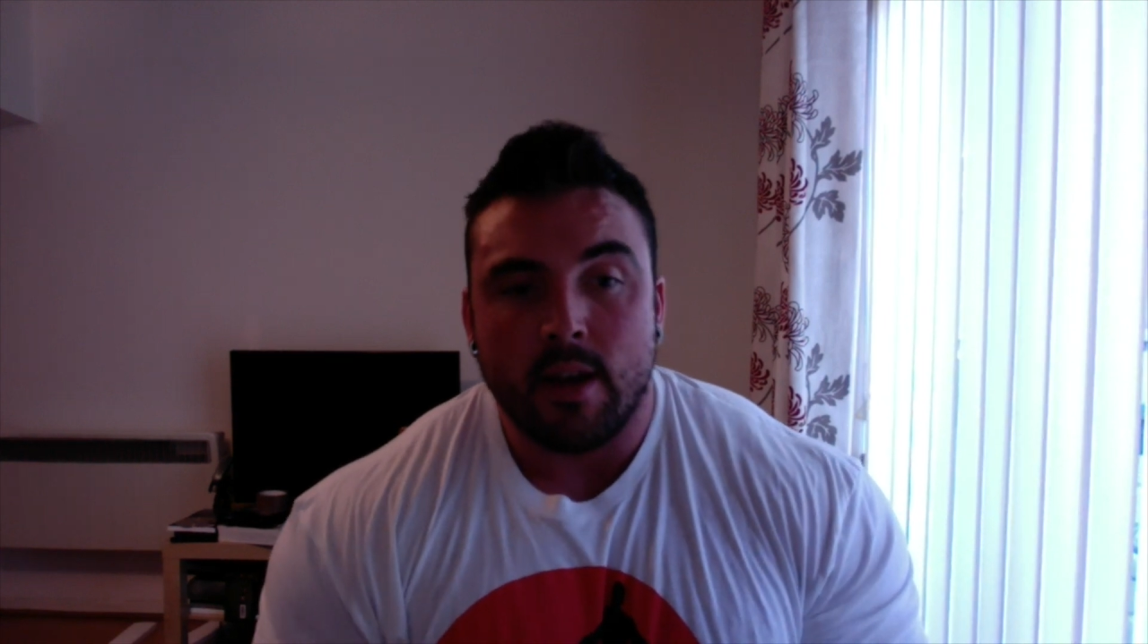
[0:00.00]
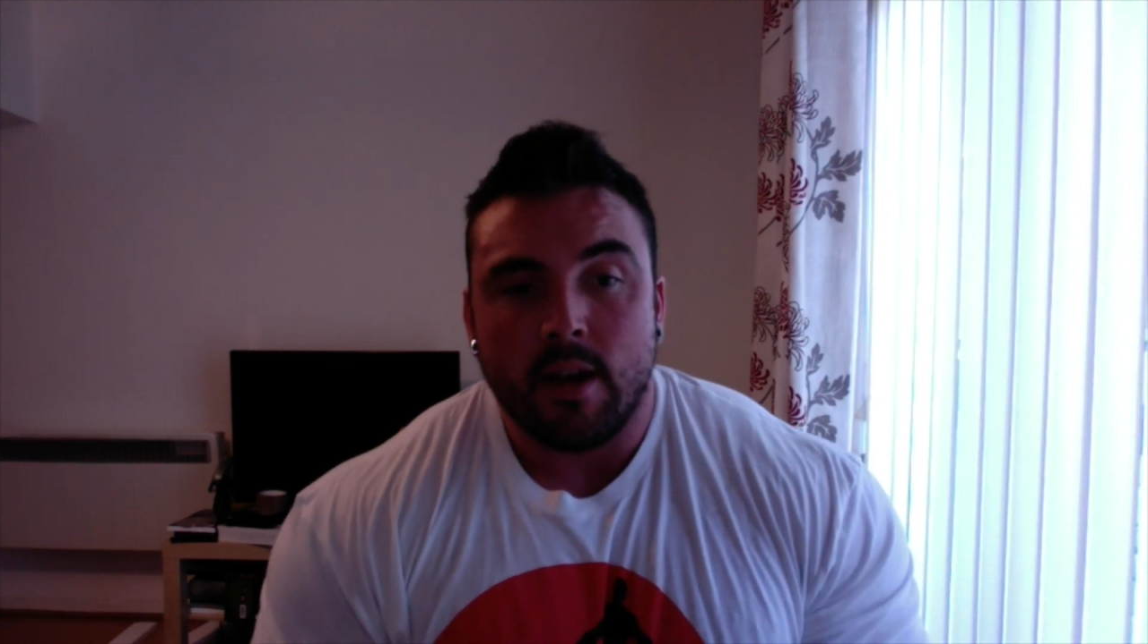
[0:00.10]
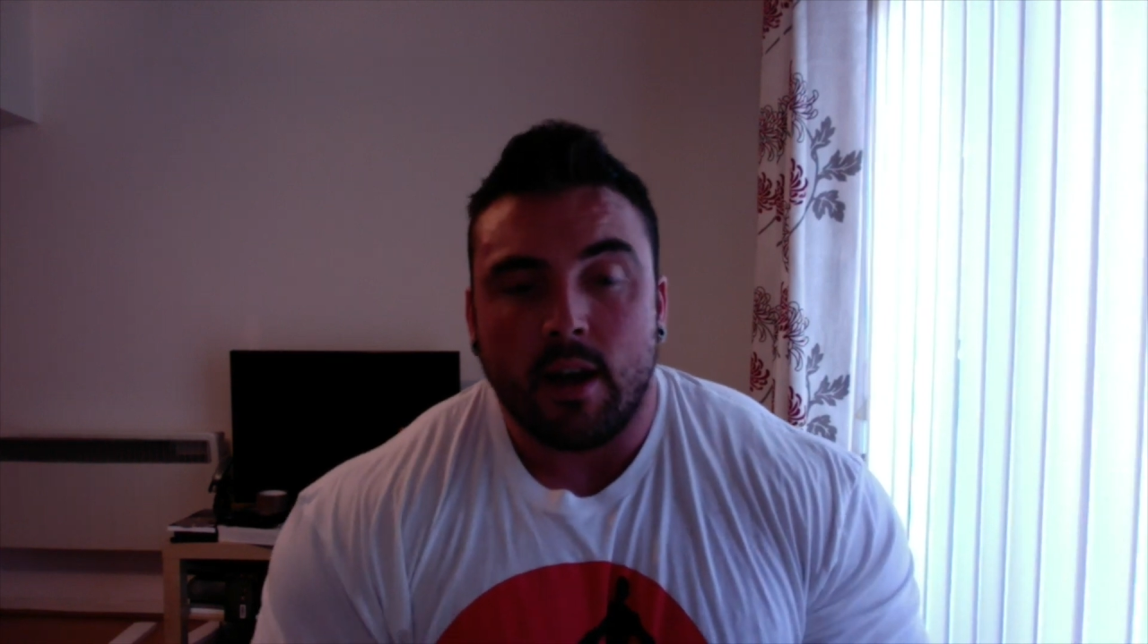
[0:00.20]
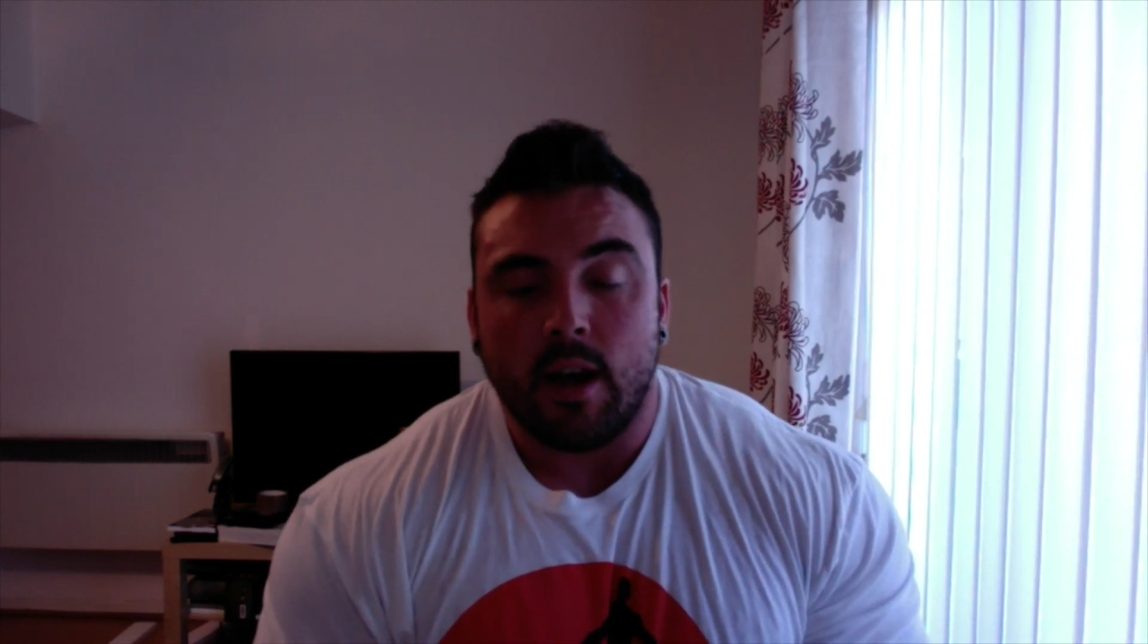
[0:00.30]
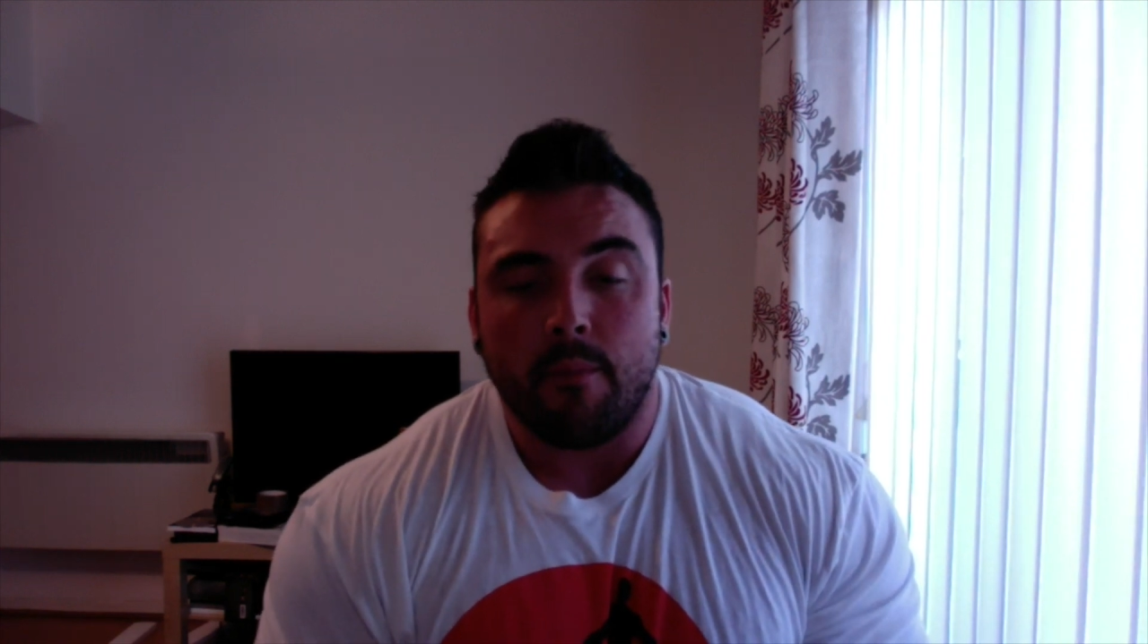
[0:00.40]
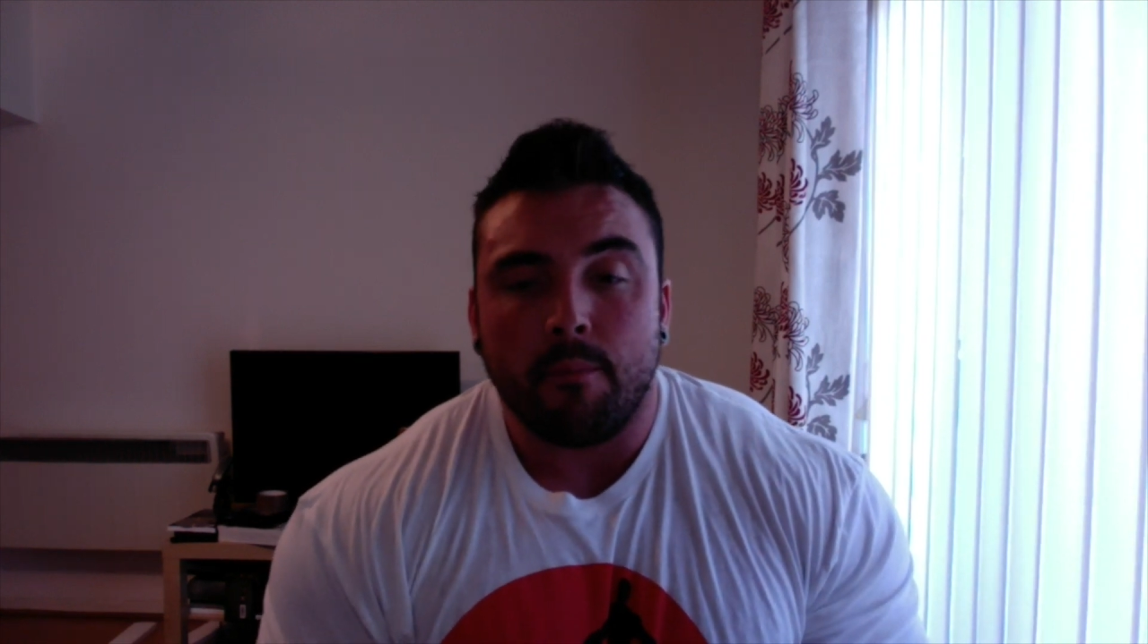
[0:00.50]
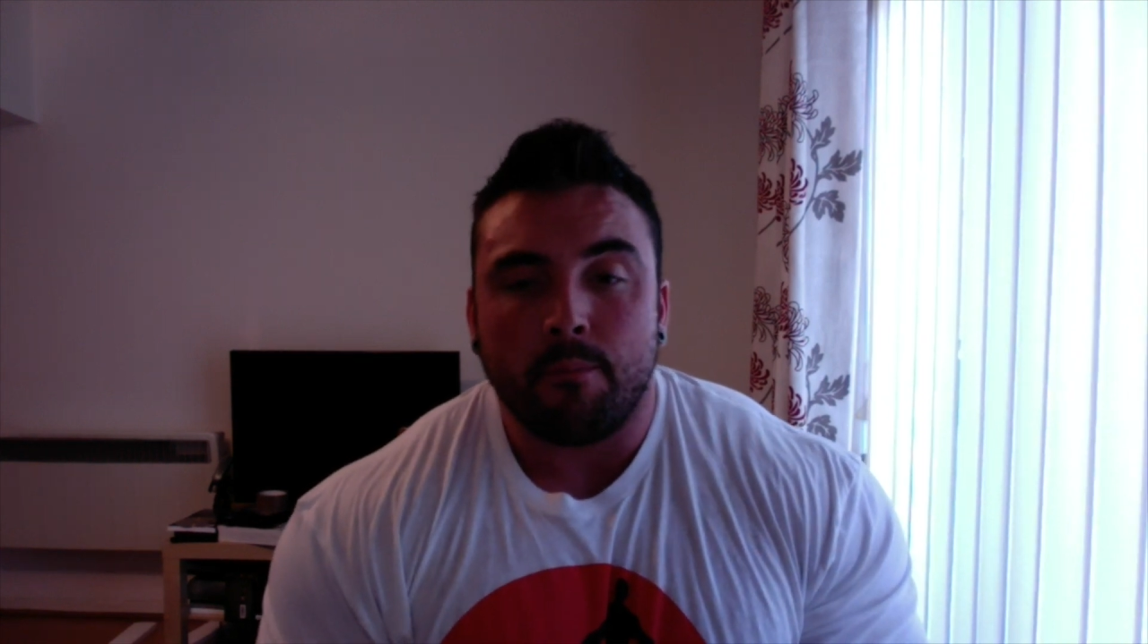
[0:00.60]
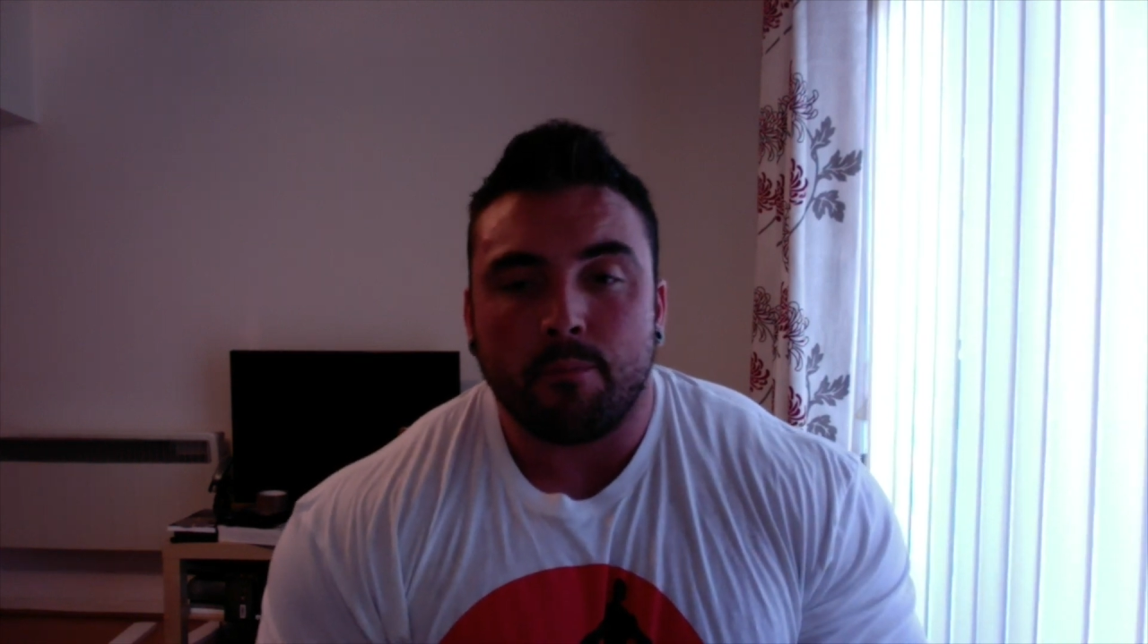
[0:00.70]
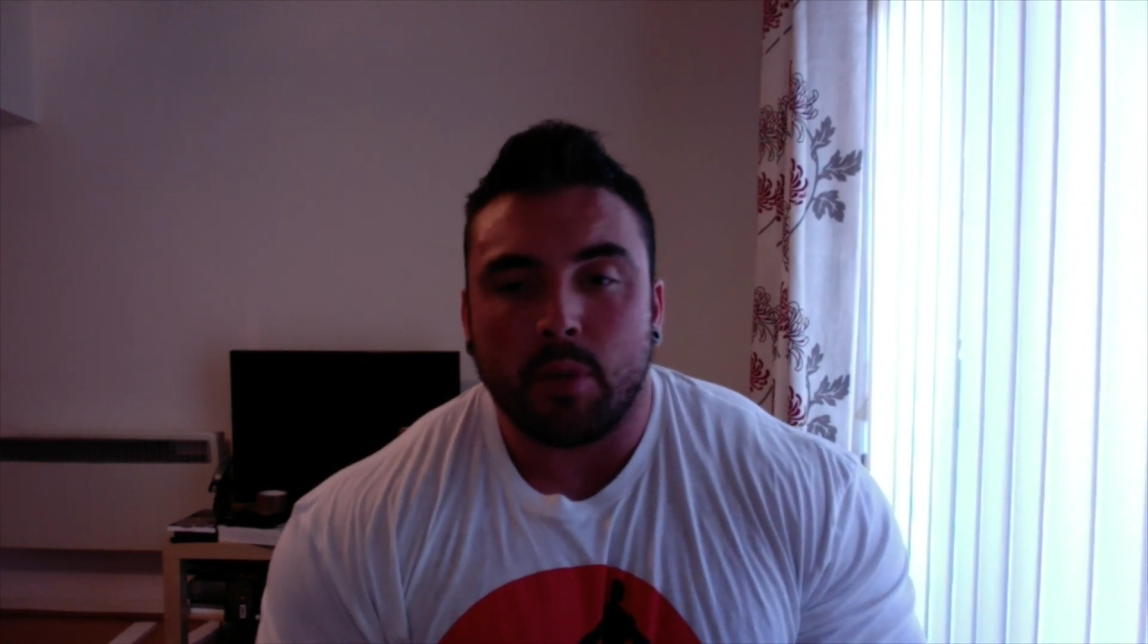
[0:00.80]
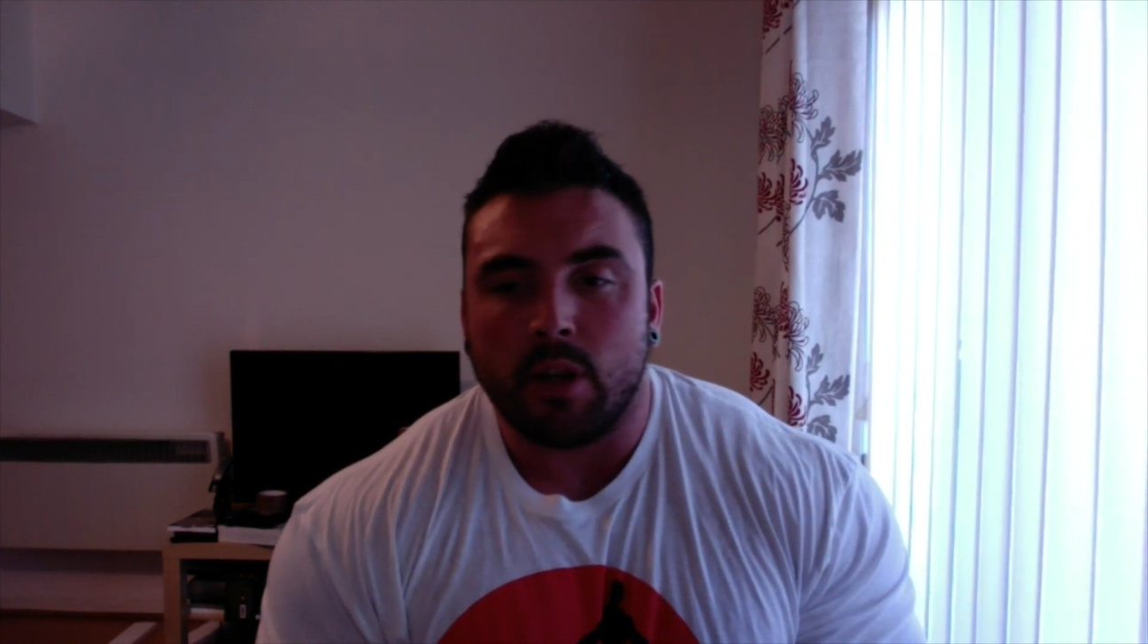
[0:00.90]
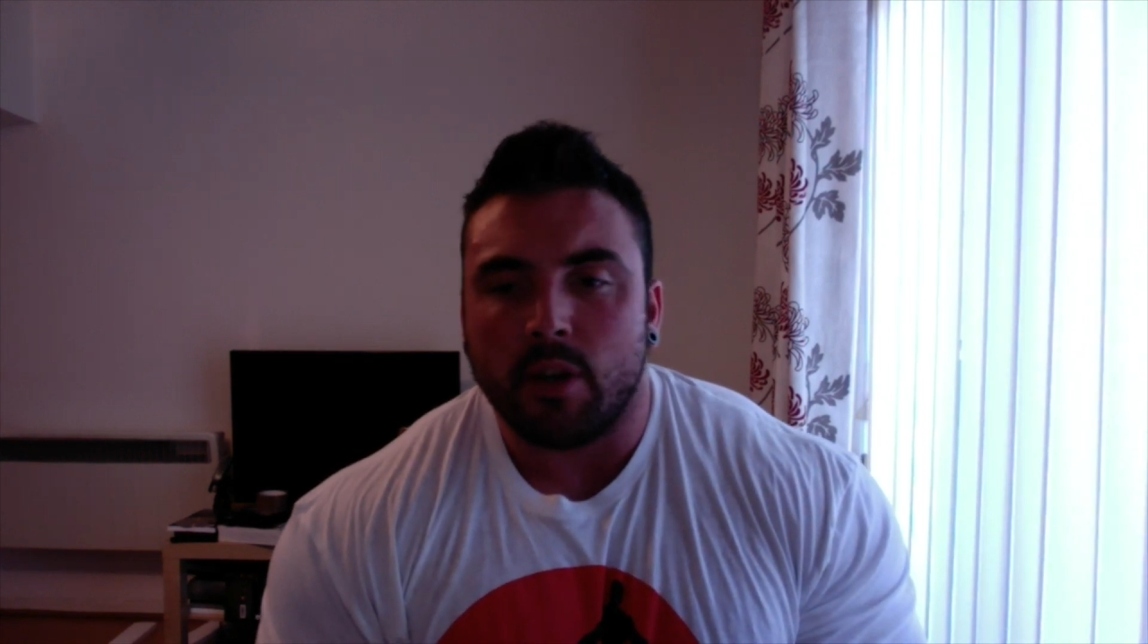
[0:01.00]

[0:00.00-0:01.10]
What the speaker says: But you know,